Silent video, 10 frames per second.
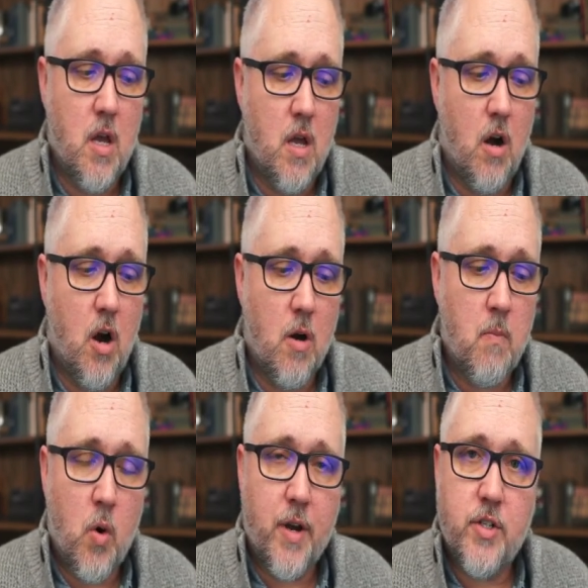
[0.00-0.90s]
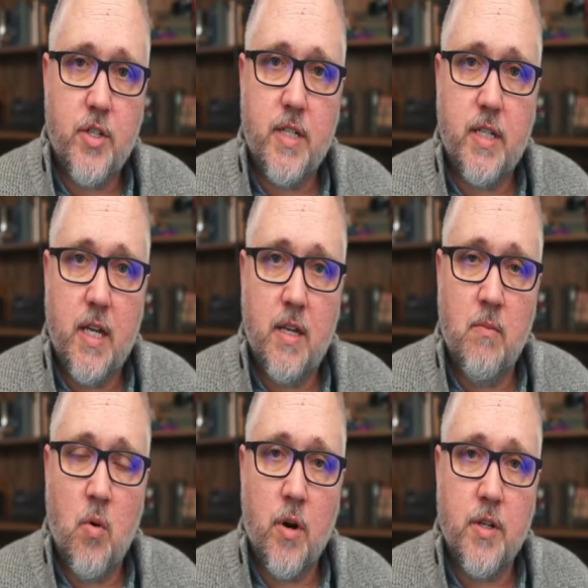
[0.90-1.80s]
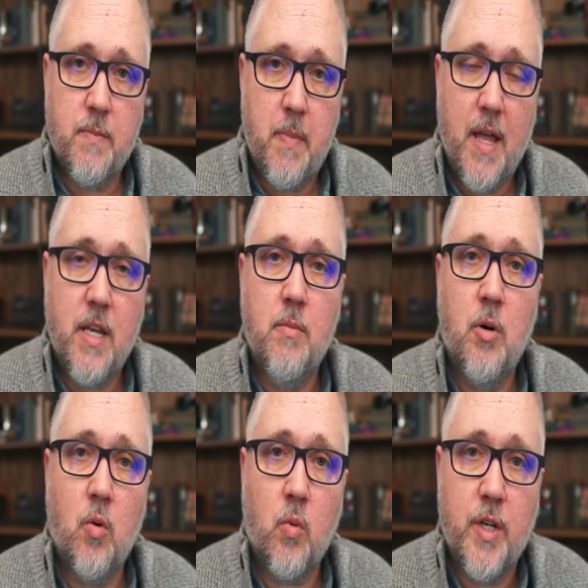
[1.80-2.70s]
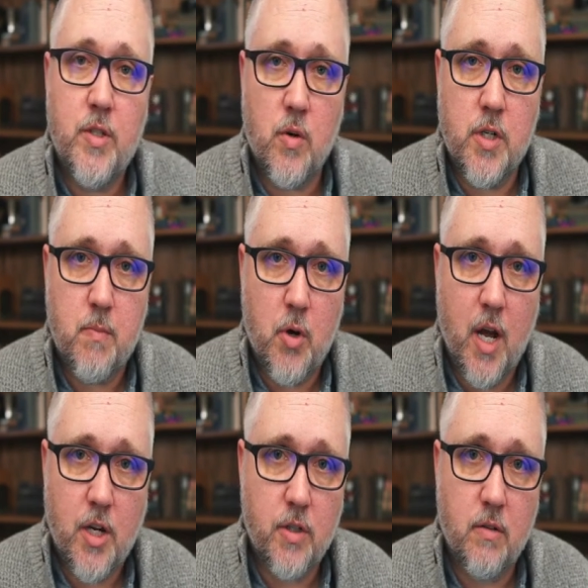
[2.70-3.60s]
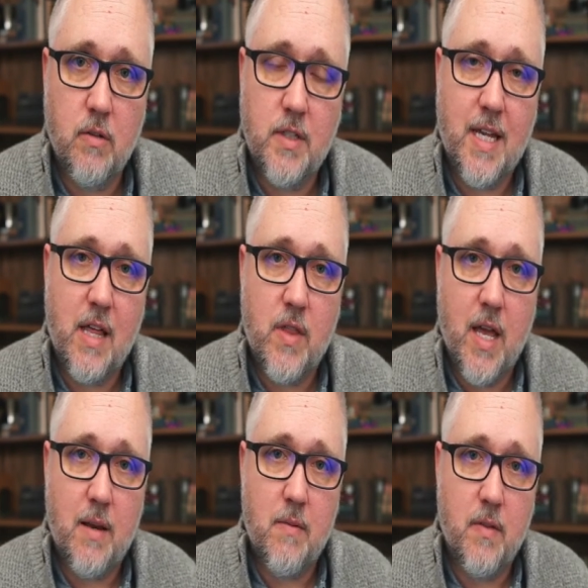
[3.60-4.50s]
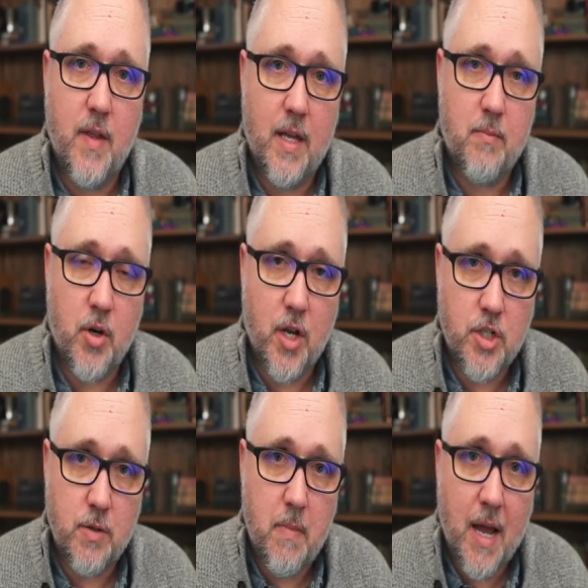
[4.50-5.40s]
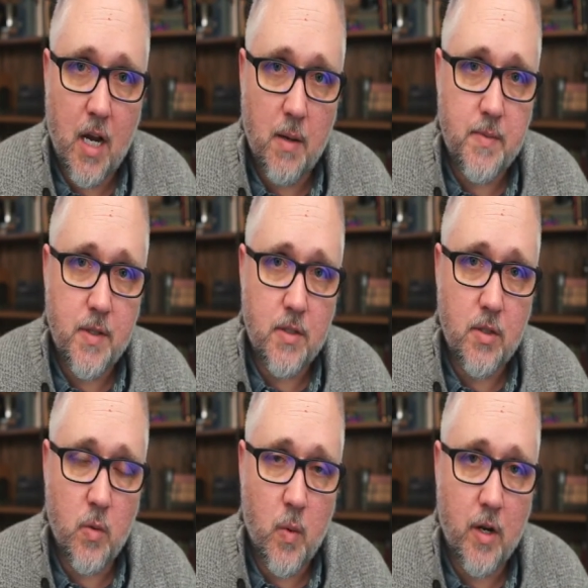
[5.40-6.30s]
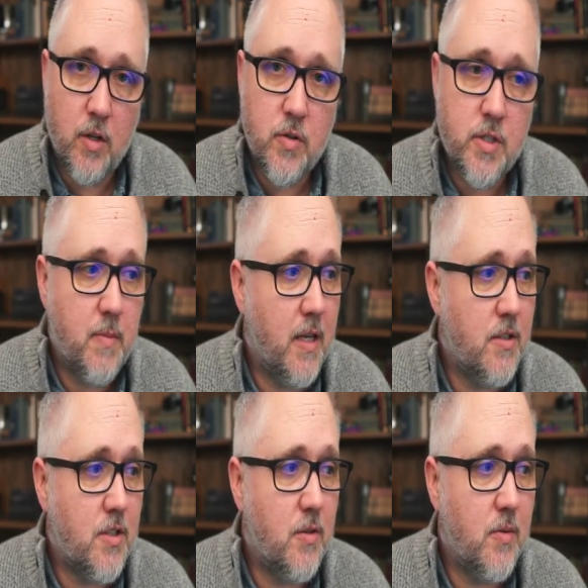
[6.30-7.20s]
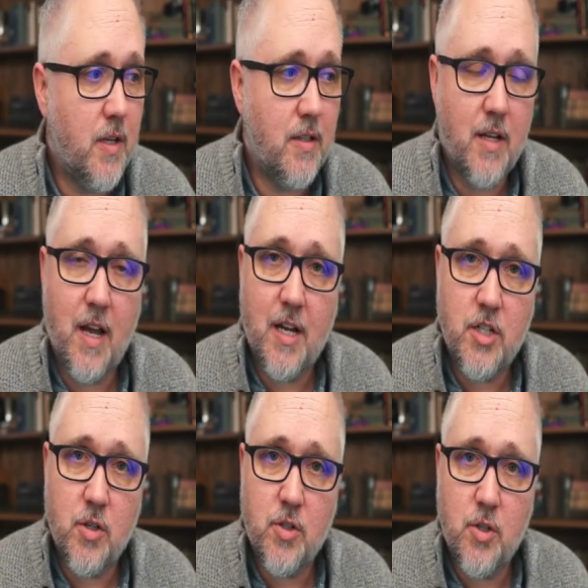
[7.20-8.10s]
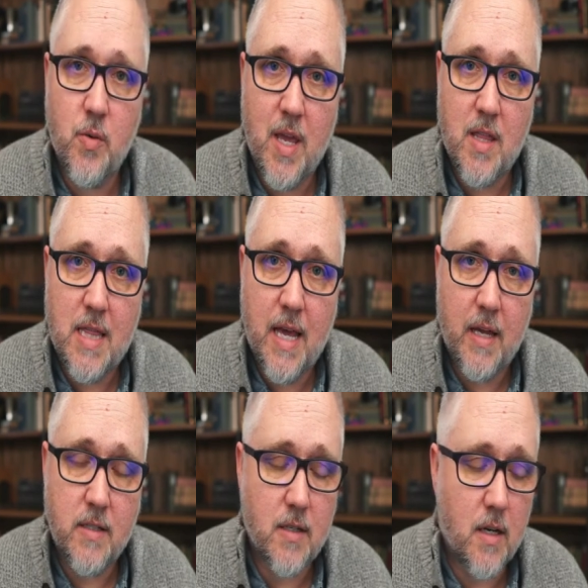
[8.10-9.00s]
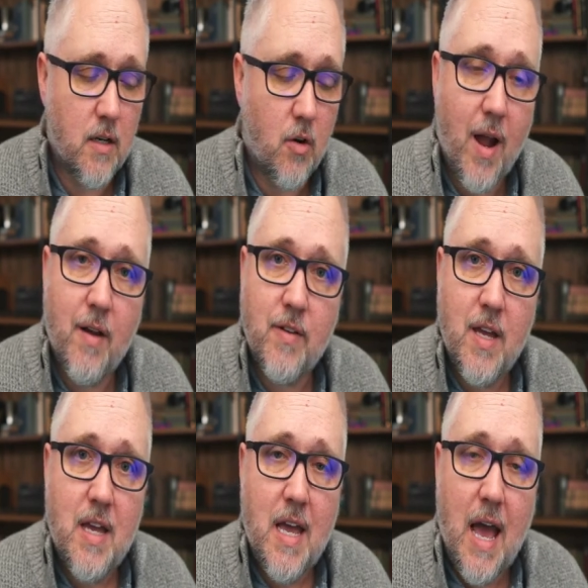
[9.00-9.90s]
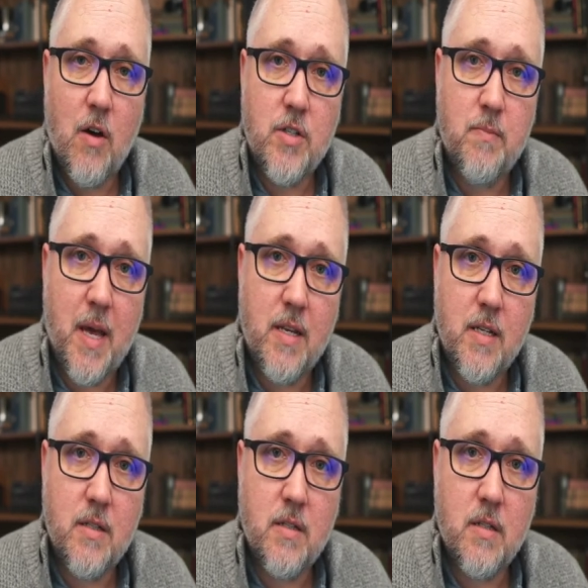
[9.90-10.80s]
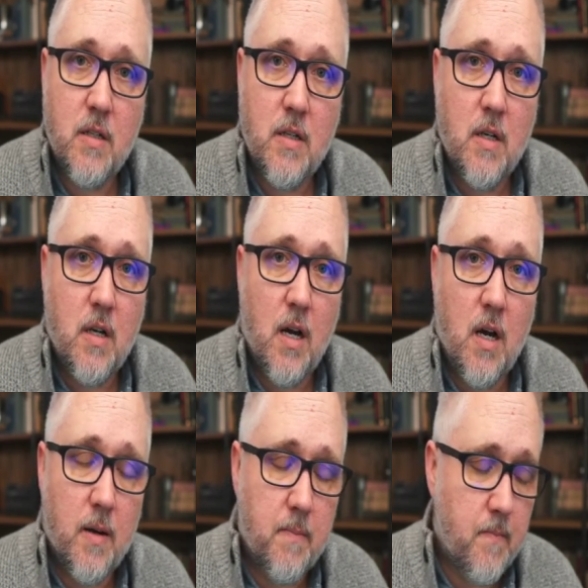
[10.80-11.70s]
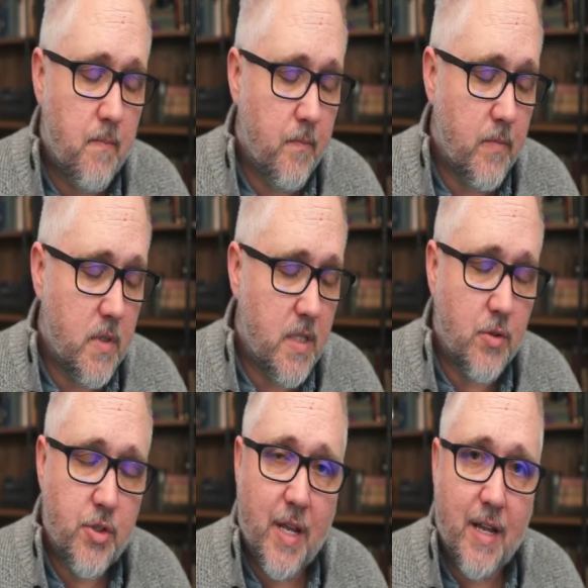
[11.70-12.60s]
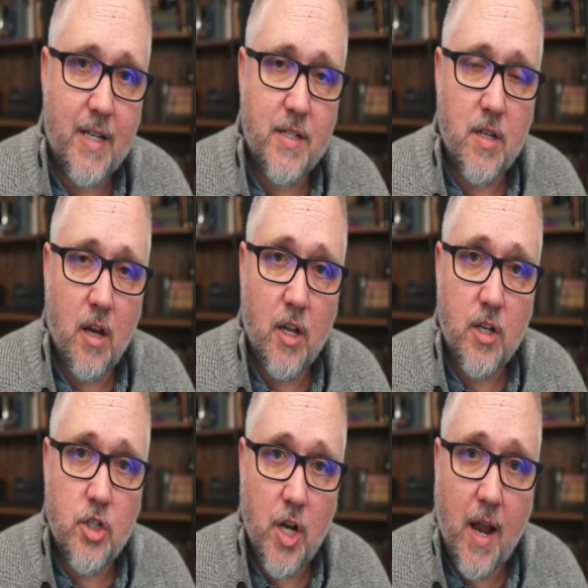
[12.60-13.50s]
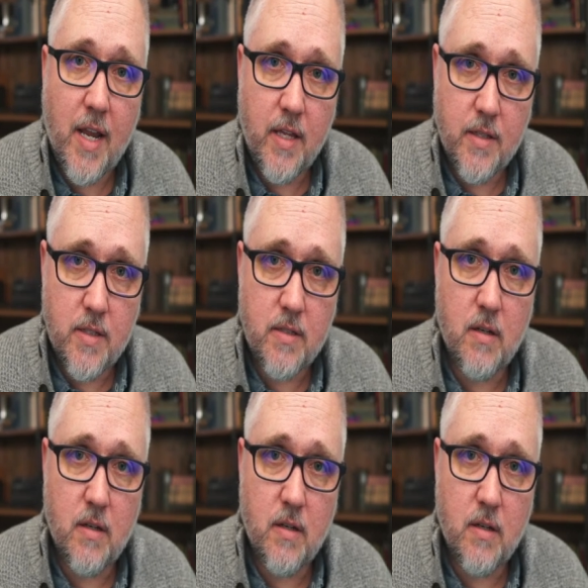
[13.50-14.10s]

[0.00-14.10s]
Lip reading: are more interested in more dependable resource production to get that production back up to where it used to be. And so I showed you in that graph how dependent South Sudan is on Chinese